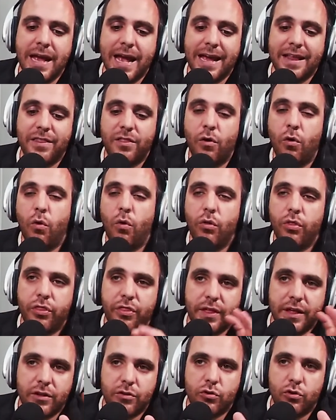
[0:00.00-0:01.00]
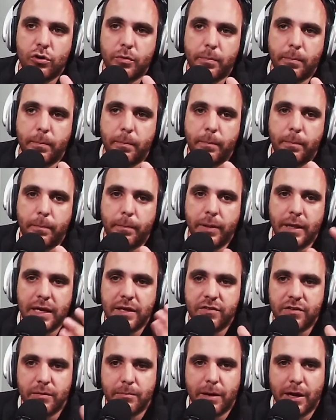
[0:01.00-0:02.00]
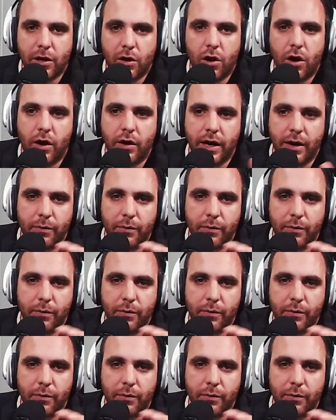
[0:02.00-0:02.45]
and the whole thing took place in my car.